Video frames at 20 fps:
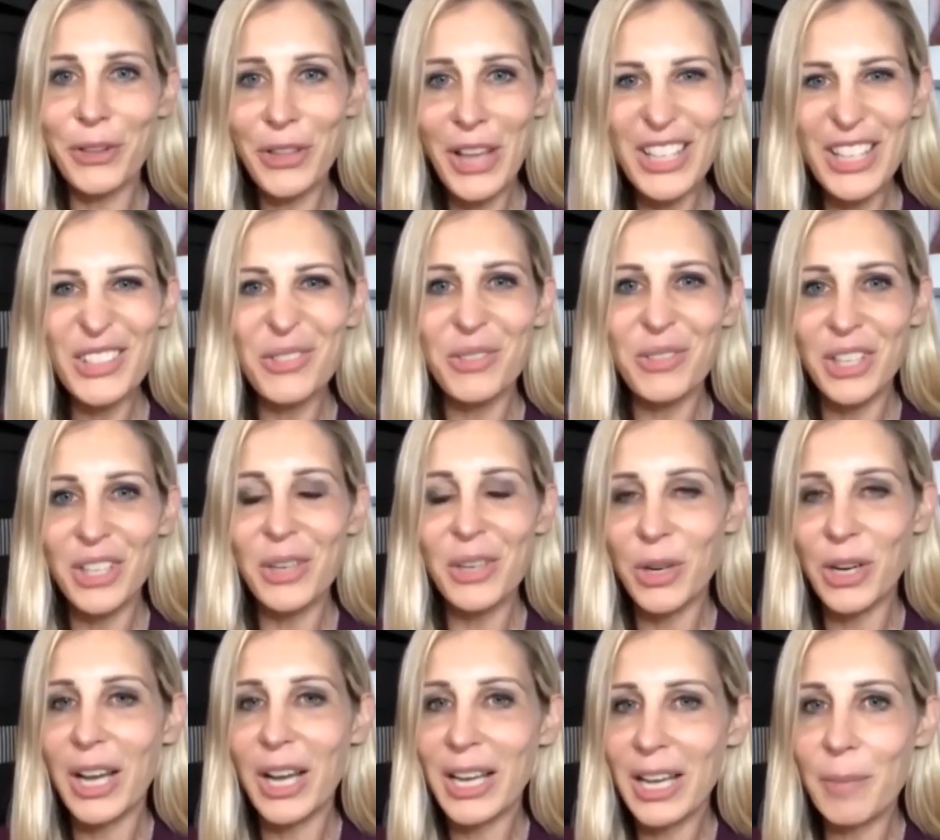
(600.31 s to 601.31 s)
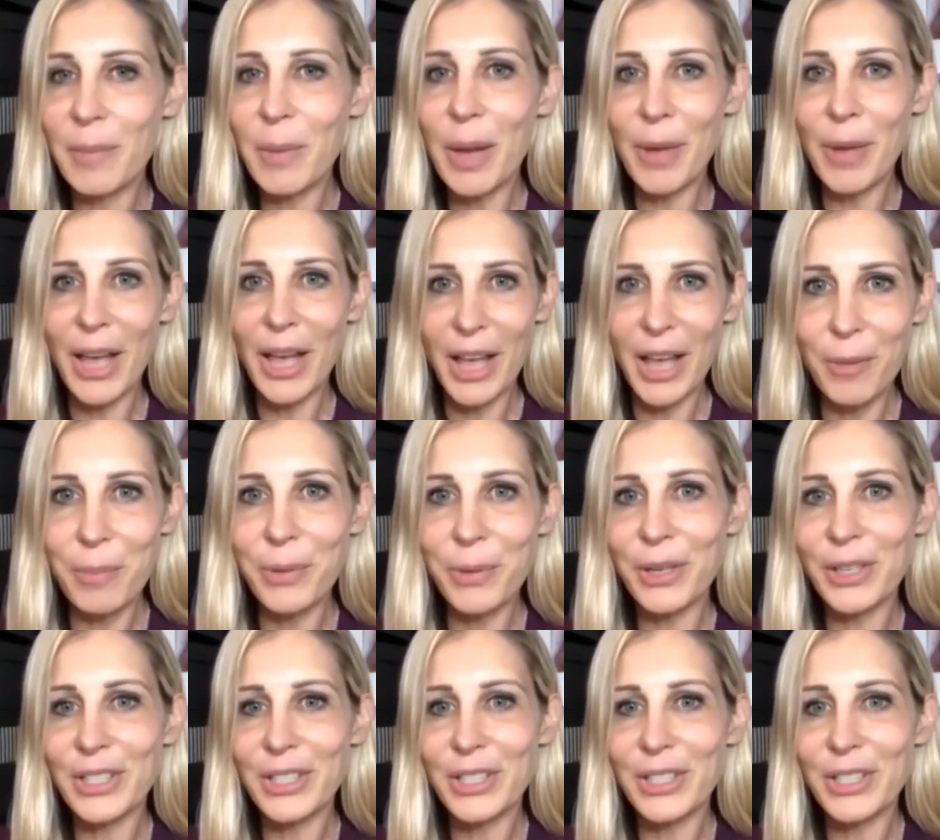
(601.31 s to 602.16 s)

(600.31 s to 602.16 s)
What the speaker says: And that's really what I am. I'm a helper.